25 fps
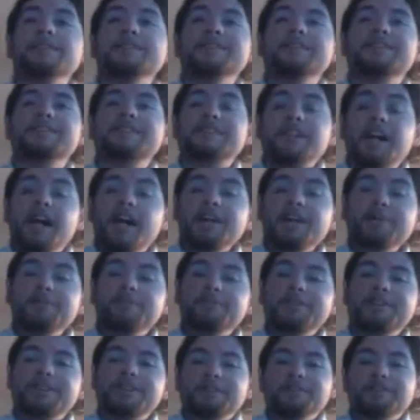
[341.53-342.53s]
type
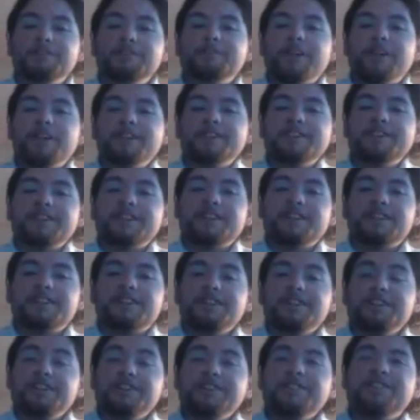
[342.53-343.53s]
Tim's Weather Center
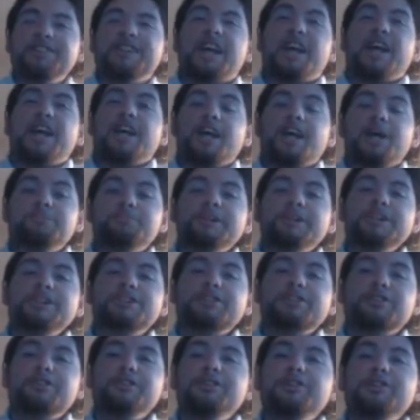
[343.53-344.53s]
News, and be
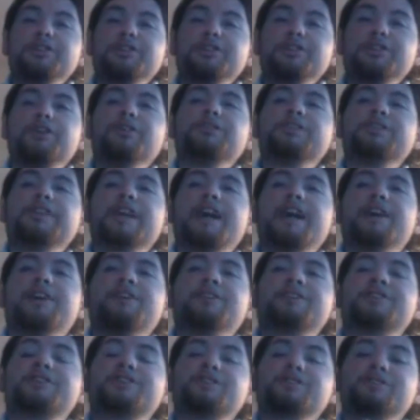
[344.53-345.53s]
sure you go
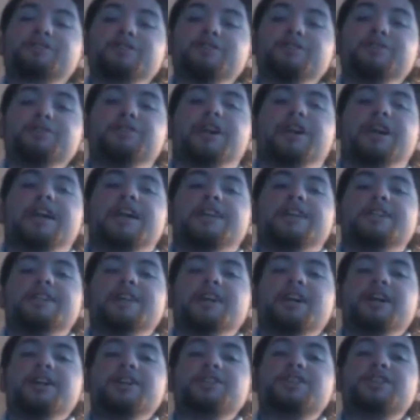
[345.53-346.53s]
down to
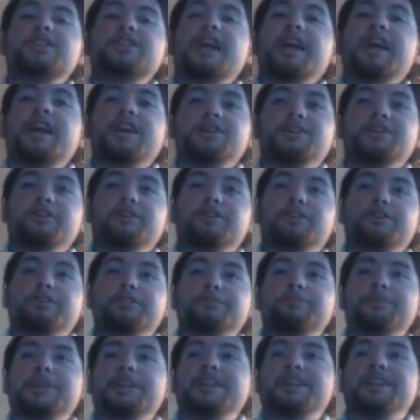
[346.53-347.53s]
the channel
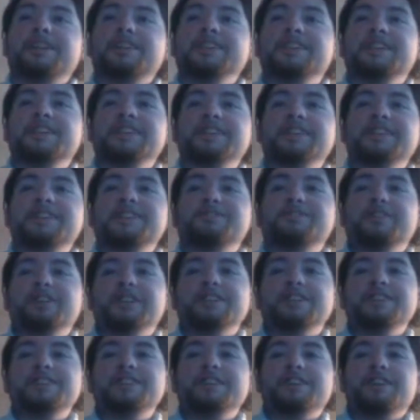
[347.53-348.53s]
because that's what
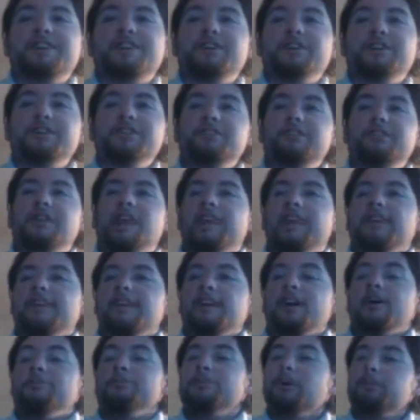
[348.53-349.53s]
it's called.
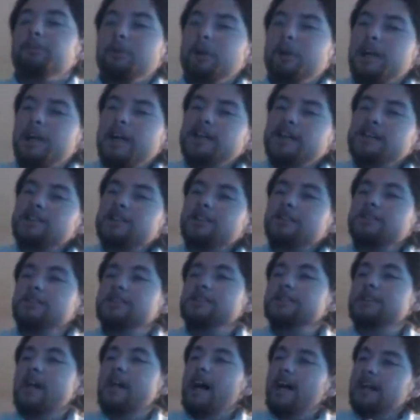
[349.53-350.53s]
But what I do
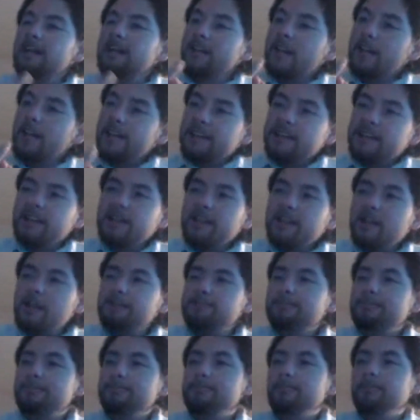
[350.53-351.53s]
is I get up
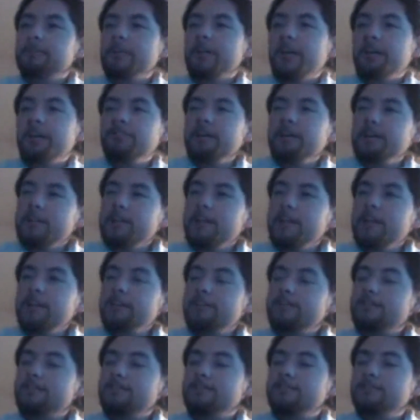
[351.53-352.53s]
every day,
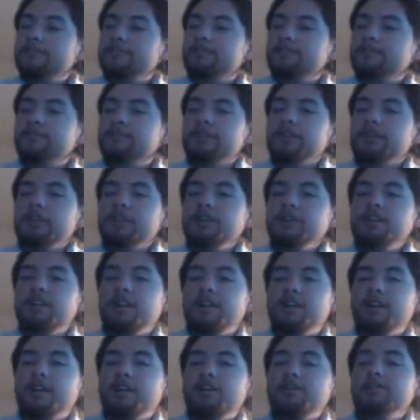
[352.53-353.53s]

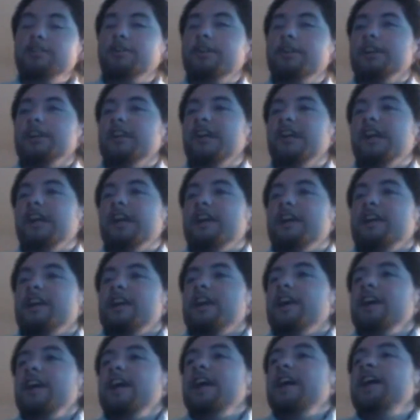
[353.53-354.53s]

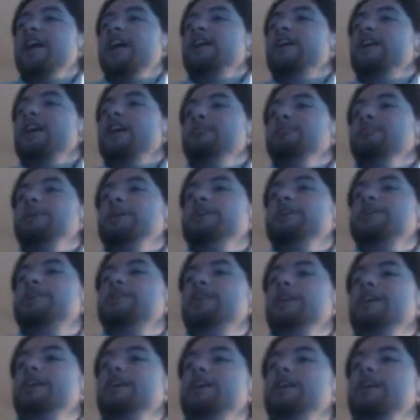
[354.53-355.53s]
and I make sure
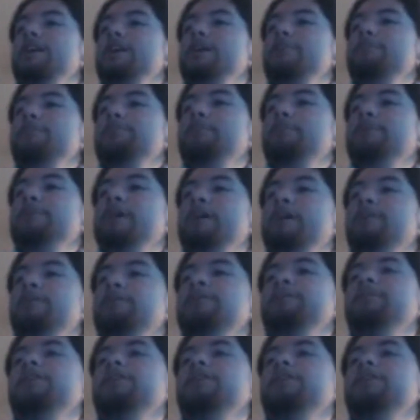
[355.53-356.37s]
I get up about